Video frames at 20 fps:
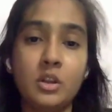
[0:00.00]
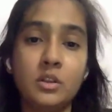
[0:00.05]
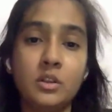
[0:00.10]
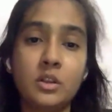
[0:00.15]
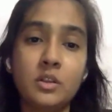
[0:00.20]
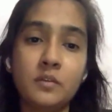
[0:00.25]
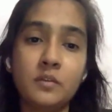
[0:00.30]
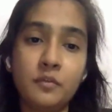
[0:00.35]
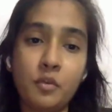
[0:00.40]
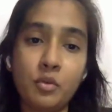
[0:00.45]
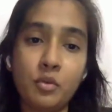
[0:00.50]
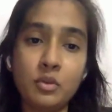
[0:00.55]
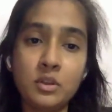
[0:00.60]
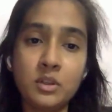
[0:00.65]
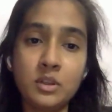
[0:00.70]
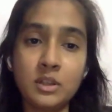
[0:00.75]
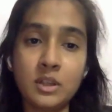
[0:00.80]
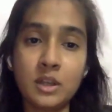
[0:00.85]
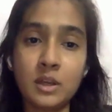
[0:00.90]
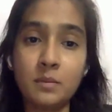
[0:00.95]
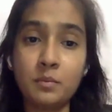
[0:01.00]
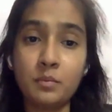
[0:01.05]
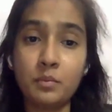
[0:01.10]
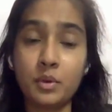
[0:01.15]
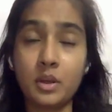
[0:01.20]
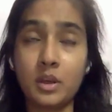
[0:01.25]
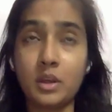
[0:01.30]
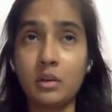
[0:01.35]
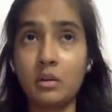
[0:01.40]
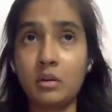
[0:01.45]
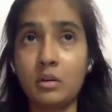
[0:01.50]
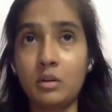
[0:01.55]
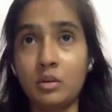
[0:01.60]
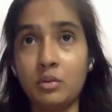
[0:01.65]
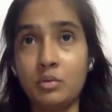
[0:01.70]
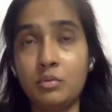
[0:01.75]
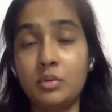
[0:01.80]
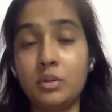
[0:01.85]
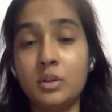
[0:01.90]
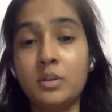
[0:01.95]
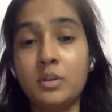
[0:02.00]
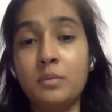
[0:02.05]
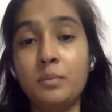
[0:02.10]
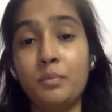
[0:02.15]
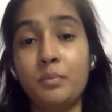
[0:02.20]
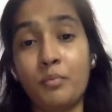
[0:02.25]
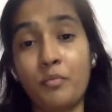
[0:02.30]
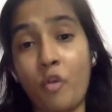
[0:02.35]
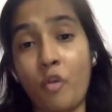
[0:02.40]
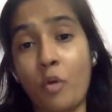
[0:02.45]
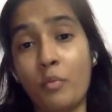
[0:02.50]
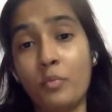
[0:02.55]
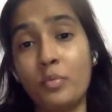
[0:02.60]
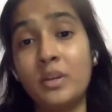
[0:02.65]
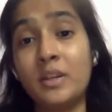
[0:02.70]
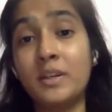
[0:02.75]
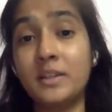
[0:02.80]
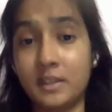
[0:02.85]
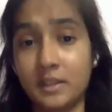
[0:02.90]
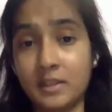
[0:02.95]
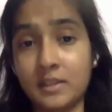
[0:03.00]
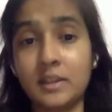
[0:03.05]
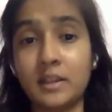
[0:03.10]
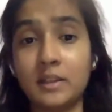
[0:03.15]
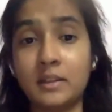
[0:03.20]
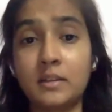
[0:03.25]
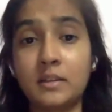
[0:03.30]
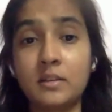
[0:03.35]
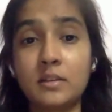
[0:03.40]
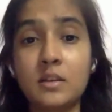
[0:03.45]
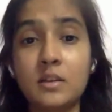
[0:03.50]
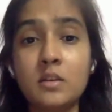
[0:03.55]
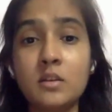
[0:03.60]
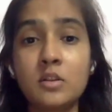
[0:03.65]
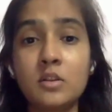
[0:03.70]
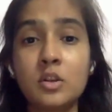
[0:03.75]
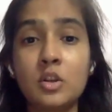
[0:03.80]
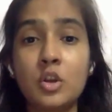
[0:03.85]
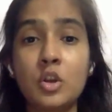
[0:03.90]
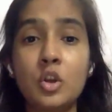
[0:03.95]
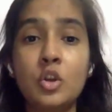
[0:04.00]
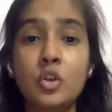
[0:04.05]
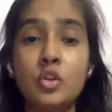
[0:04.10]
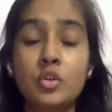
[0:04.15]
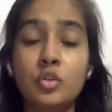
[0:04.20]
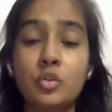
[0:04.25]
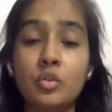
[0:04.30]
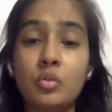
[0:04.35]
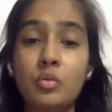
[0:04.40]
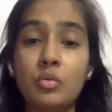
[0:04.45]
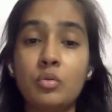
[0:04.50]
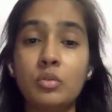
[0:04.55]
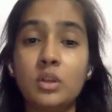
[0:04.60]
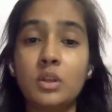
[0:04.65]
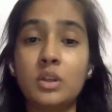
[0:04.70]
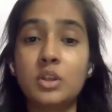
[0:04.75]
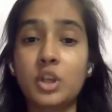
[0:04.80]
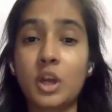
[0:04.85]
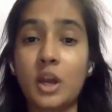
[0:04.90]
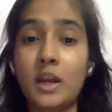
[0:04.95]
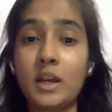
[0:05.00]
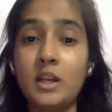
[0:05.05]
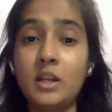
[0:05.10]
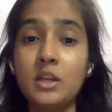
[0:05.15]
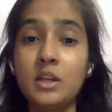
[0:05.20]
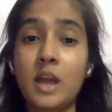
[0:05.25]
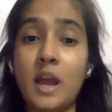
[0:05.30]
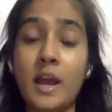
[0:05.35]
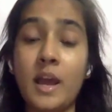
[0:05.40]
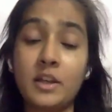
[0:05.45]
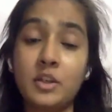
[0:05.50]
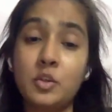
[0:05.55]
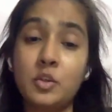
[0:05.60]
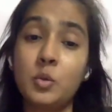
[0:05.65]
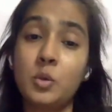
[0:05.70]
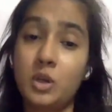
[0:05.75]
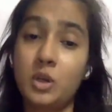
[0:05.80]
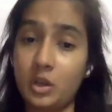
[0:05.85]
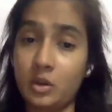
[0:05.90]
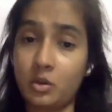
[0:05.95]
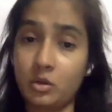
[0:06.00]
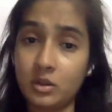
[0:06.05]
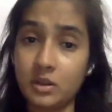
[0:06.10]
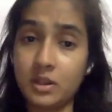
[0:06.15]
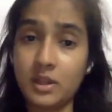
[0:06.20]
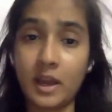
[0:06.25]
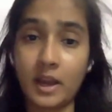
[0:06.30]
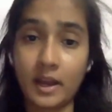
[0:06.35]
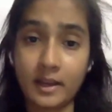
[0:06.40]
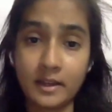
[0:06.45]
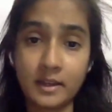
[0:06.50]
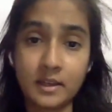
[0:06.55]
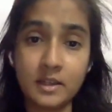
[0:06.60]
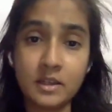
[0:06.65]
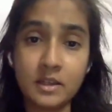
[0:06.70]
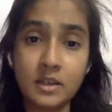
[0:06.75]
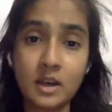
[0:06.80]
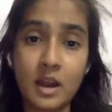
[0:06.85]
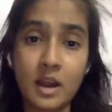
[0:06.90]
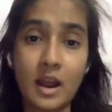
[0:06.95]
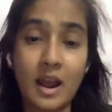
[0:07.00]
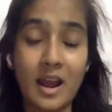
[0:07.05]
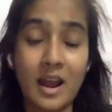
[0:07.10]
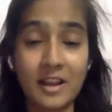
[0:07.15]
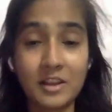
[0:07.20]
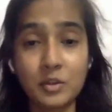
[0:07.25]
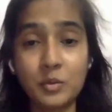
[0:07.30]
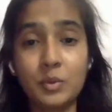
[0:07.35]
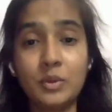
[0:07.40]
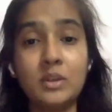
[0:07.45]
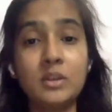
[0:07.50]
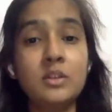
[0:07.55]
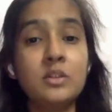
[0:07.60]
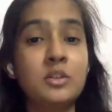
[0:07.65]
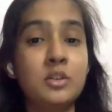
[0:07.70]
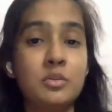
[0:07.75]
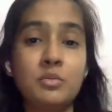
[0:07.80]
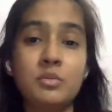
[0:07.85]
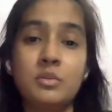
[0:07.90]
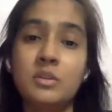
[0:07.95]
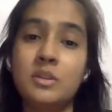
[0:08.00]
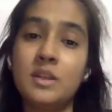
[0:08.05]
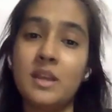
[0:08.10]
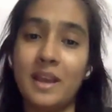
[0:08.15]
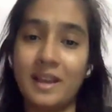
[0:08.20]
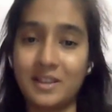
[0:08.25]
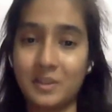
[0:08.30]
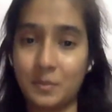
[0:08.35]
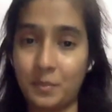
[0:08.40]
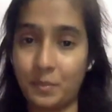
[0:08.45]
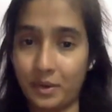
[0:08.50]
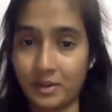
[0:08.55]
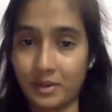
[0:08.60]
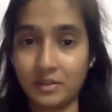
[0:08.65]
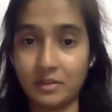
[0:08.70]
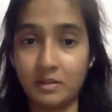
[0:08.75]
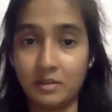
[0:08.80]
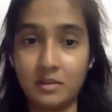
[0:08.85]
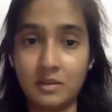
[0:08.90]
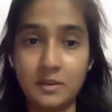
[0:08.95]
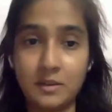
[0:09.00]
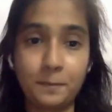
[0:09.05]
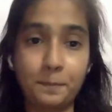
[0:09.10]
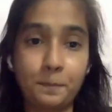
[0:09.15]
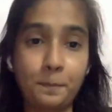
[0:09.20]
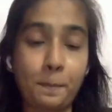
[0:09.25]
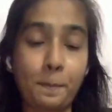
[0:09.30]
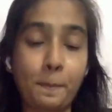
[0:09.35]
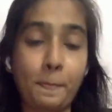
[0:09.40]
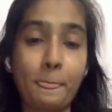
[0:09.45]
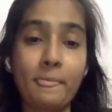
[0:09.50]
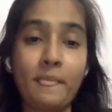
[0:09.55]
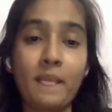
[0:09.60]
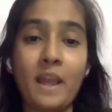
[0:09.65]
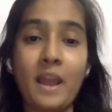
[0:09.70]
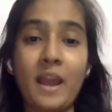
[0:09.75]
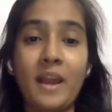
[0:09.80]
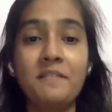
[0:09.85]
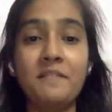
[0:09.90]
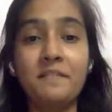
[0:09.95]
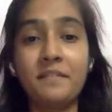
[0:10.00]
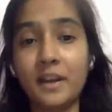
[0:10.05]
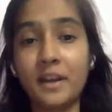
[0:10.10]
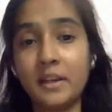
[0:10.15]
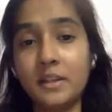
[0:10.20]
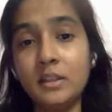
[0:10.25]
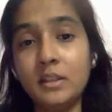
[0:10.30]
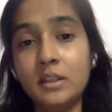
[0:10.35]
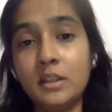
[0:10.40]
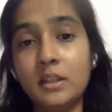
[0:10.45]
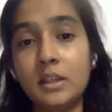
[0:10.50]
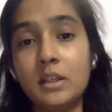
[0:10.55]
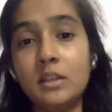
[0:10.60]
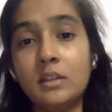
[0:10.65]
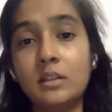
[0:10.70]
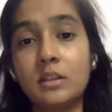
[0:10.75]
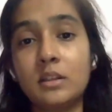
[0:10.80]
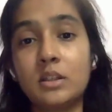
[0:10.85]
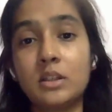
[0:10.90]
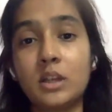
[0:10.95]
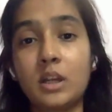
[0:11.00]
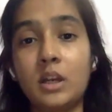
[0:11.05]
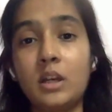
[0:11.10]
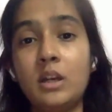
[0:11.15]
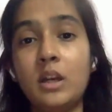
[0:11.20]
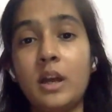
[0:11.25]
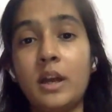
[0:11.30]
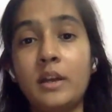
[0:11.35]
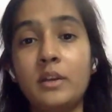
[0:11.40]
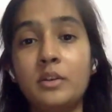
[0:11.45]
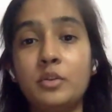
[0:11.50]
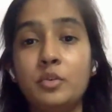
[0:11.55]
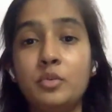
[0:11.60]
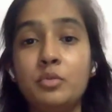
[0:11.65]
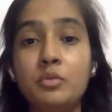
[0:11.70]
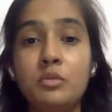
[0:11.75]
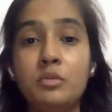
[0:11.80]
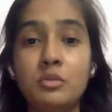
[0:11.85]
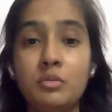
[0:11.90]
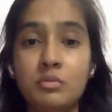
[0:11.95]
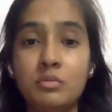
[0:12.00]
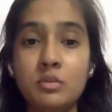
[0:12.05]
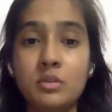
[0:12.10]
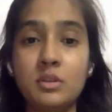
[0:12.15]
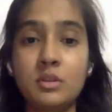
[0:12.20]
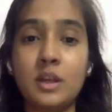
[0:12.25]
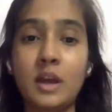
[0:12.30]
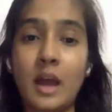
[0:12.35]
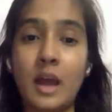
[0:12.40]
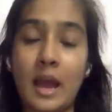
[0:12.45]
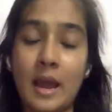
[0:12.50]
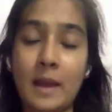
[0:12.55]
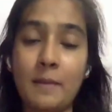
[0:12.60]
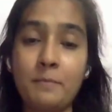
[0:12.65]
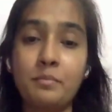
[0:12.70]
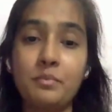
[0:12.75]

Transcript: This fourth step included formulating sentences. So the child had to click on the icon as well as use the expressions. And finally, the child had to use the app,